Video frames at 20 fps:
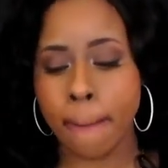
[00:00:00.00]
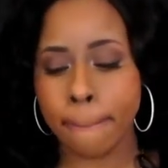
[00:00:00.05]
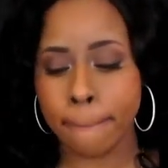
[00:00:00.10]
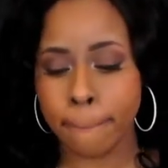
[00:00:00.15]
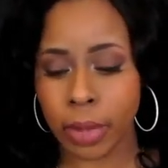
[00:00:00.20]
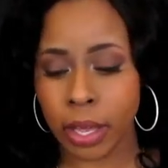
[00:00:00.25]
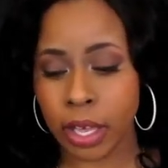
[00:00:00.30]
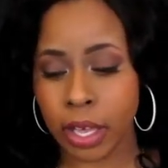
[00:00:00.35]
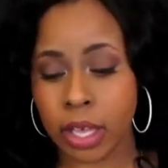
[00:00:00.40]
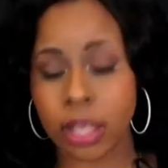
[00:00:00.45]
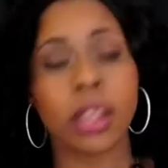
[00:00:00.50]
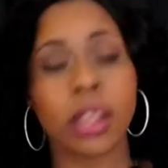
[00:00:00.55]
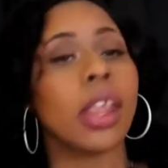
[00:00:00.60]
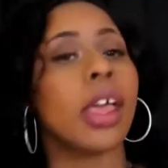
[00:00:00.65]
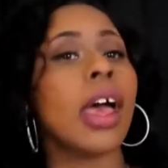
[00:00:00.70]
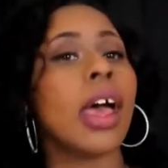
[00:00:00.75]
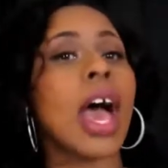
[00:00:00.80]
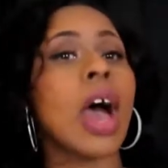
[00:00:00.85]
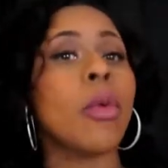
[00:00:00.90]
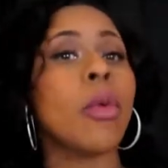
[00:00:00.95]
but
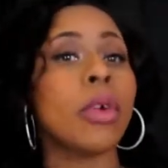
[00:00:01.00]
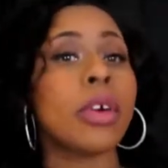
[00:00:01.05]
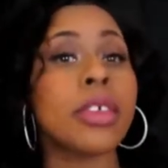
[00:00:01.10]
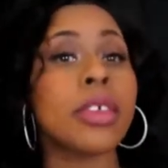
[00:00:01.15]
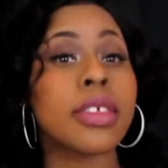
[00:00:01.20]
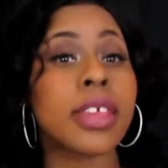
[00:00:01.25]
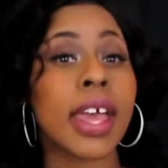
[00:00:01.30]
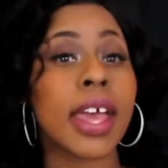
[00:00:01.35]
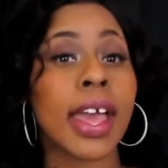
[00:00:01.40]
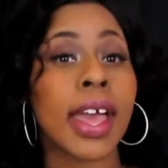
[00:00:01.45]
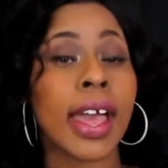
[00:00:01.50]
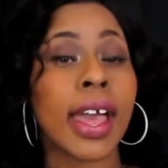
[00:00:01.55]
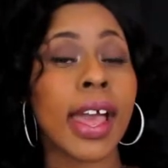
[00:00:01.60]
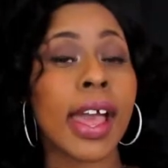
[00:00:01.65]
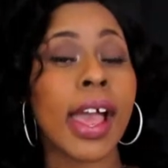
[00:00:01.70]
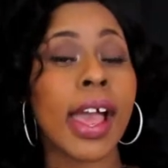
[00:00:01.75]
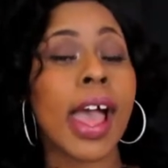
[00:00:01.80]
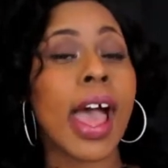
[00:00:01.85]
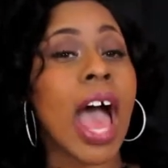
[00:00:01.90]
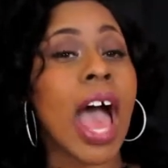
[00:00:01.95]
I will
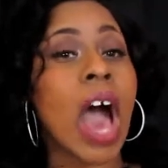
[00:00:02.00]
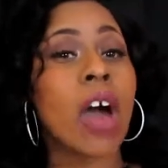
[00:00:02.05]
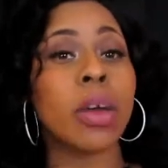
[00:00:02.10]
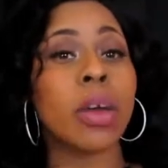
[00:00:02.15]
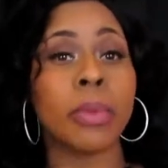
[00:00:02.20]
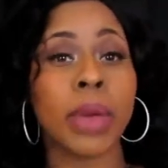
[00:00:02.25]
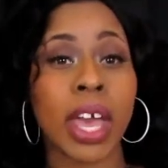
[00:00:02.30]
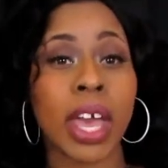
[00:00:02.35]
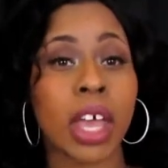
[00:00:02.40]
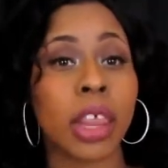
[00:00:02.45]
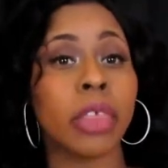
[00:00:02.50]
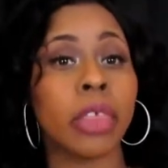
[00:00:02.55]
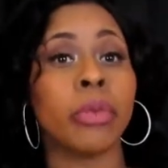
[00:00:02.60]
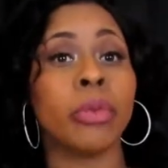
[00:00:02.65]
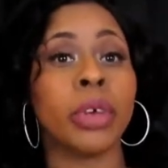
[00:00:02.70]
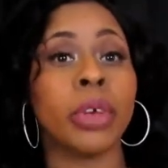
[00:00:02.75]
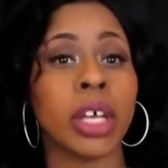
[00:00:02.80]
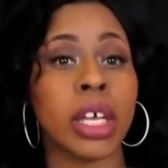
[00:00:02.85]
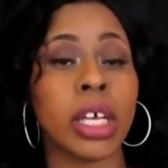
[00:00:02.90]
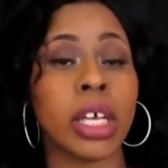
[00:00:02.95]
say I would pay
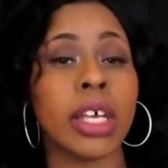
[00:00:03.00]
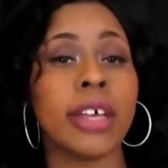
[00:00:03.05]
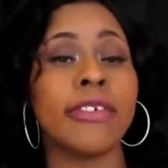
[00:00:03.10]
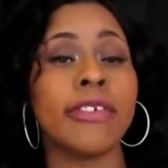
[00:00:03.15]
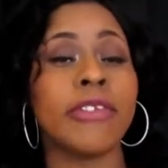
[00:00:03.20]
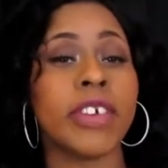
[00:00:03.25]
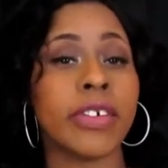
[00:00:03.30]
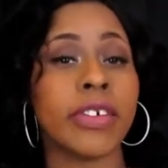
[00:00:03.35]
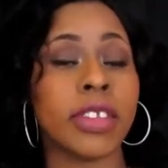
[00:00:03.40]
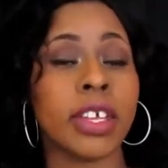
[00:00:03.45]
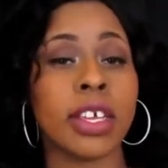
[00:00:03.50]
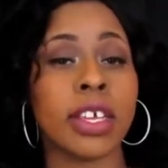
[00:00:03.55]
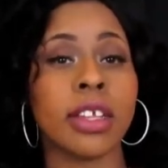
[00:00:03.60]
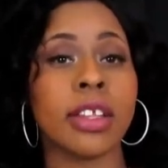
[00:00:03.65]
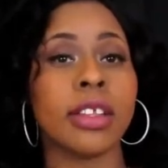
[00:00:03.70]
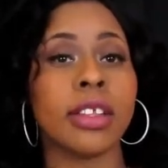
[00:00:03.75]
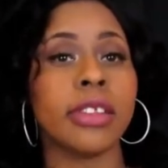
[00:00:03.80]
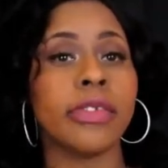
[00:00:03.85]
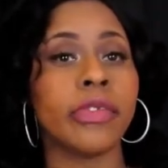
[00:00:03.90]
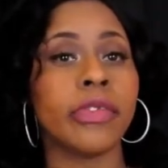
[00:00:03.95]
$3.50
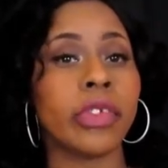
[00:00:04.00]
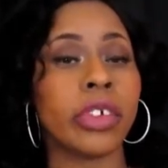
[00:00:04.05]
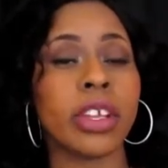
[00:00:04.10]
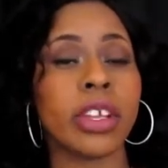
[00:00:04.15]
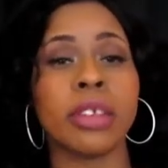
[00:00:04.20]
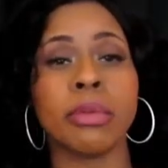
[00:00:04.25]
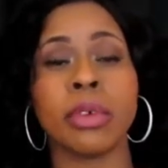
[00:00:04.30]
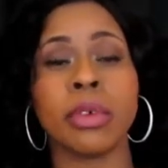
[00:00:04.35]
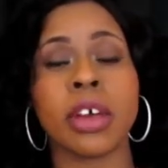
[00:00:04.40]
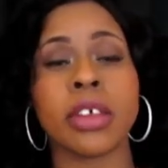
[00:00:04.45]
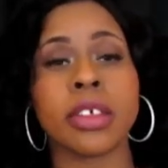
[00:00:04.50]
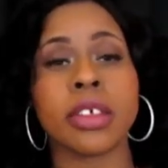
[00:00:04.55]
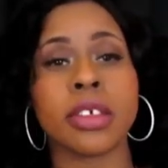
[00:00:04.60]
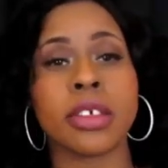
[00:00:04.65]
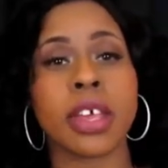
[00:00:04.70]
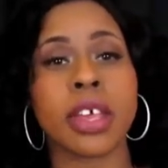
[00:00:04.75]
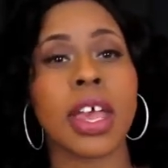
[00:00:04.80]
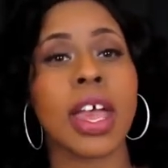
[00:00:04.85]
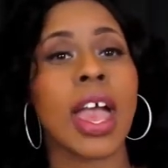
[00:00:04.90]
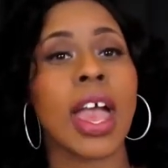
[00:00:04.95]
for these
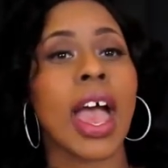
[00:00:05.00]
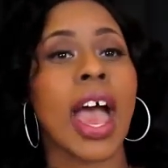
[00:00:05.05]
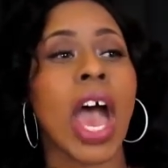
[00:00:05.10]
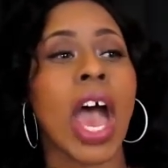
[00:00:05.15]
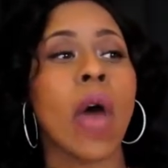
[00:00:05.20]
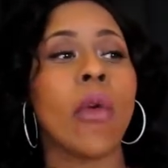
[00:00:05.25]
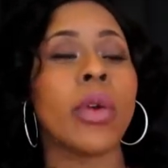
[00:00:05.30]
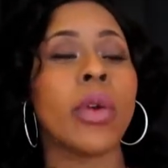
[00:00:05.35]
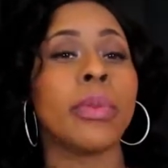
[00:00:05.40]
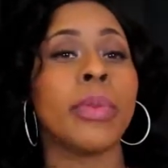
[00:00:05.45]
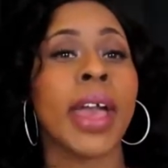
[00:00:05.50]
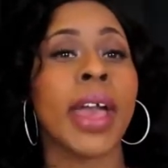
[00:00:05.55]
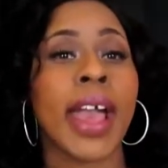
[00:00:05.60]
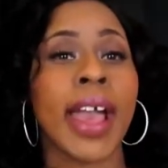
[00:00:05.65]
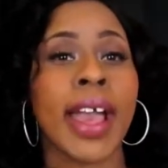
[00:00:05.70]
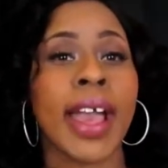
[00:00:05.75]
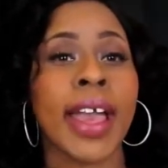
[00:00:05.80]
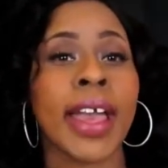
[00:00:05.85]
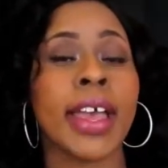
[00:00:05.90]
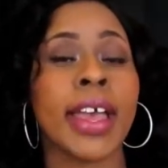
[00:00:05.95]
blushes. I would
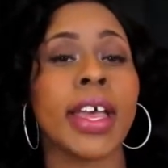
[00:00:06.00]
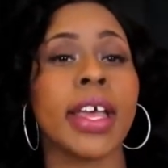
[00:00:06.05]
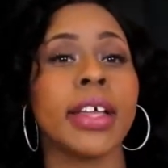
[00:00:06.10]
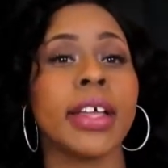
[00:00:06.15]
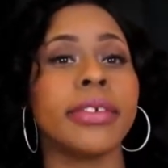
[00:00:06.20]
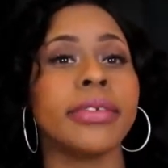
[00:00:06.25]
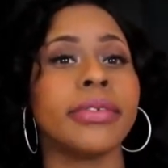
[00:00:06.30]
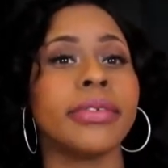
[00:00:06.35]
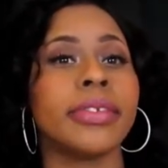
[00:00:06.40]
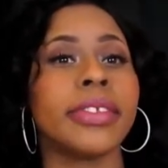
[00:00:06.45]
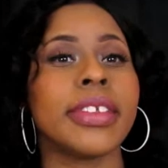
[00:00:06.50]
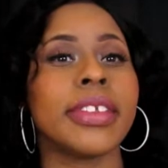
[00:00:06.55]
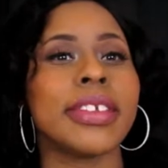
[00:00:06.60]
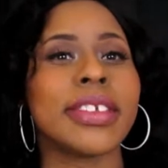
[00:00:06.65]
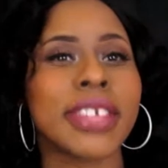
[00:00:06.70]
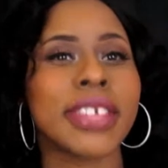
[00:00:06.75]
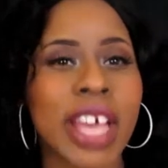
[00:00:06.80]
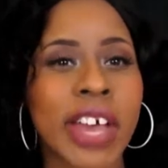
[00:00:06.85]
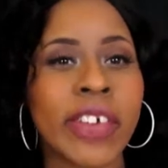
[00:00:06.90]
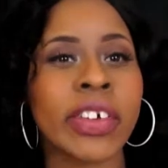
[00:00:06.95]
pay
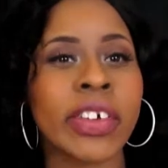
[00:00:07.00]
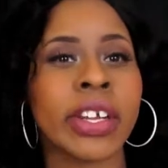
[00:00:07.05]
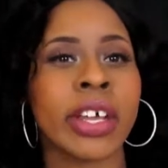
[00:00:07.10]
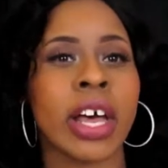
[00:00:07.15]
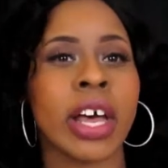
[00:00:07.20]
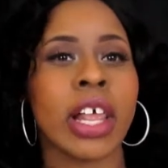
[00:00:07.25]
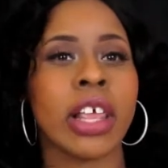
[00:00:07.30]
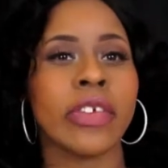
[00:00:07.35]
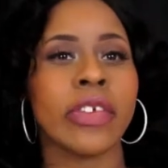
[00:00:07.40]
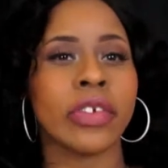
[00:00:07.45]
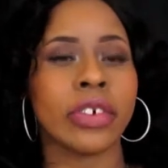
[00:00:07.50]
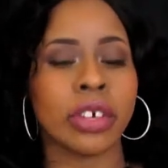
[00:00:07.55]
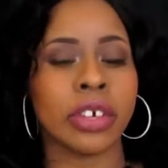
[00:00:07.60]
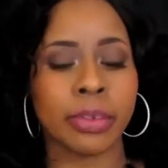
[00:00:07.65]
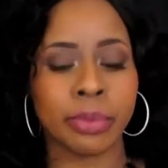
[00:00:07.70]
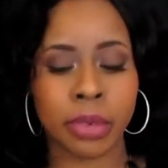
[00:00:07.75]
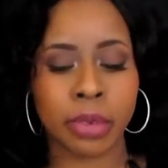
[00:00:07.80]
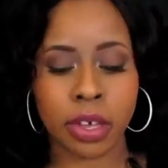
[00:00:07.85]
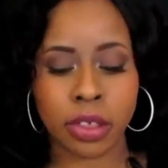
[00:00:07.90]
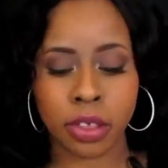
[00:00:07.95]
$7 for
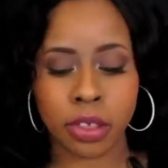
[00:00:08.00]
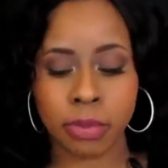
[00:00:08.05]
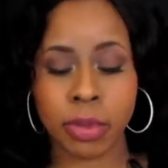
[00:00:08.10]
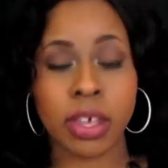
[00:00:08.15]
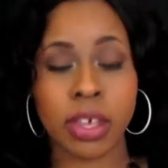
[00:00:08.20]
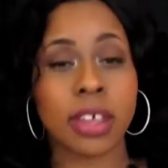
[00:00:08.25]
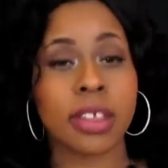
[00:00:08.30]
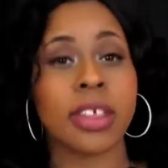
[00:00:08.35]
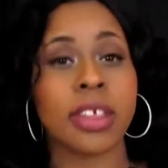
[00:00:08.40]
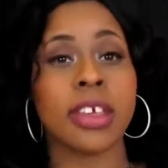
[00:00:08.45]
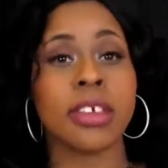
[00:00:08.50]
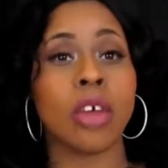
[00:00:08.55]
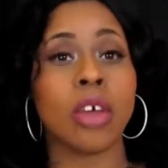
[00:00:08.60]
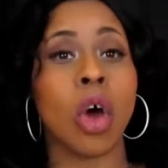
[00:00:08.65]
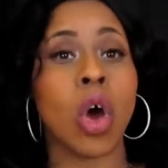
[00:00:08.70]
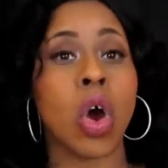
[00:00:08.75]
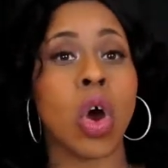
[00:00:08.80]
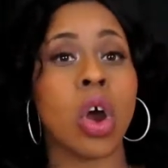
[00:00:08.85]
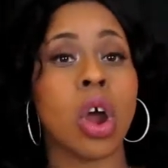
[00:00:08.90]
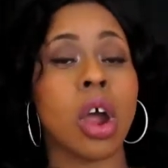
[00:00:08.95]
these blushes because these
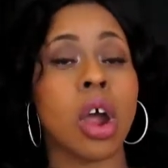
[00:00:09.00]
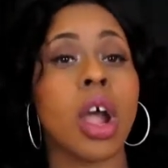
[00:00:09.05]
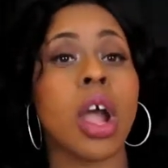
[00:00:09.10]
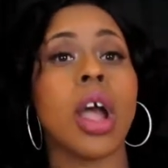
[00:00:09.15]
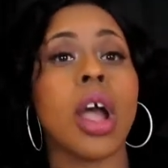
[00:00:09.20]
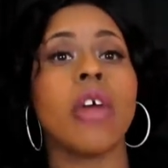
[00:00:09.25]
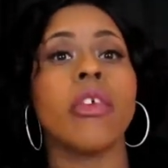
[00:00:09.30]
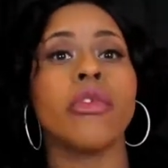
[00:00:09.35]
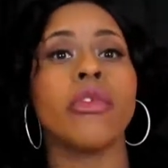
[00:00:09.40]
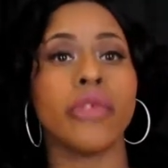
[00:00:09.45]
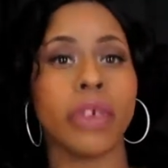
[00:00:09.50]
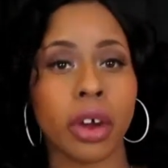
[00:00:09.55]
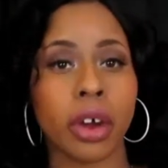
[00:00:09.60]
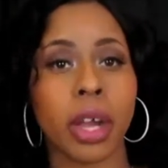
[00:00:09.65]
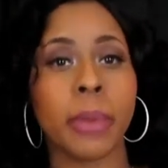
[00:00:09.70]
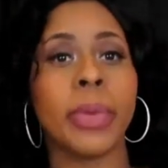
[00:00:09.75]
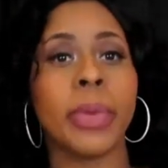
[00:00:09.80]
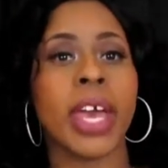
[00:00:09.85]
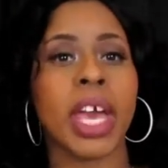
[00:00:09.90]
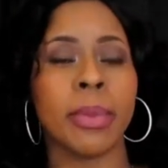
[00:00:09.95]
are
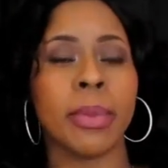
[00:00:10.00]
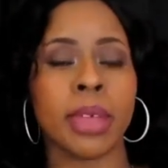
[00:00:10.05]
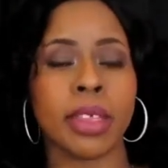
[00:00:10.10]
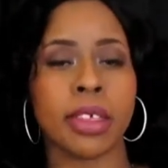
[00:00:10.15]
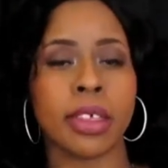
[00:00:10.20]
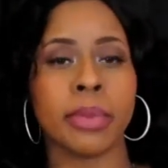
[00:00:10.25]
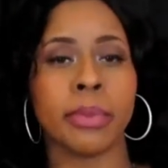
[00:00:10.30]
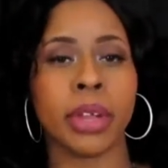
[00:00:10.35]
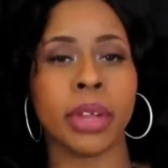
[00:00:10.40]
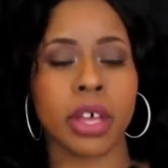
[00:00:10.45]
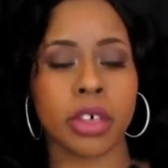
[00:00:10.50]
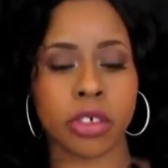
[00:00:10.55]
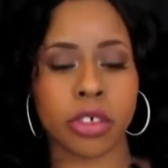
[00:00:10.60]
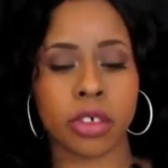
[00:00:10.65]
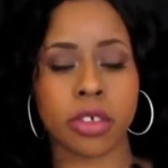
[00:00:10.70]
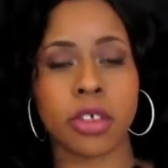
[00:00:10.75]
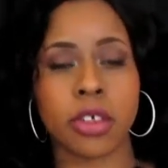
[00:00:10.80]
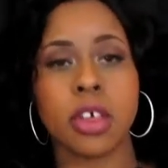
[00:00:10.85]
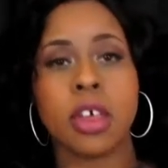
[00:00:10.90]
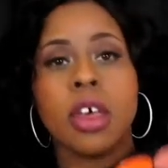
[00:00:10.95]
very pigmented
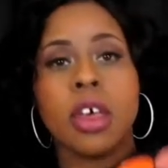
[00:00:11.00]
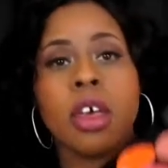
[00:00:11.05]
blushes.